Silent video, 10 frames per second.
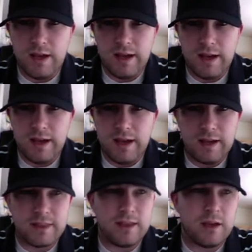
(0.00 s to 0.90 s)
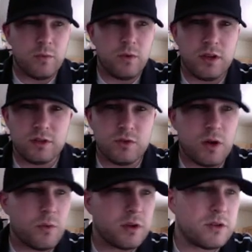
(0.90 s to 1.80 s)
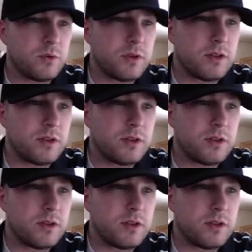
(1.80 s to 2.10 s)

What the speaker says: I like that. What else do I want to do with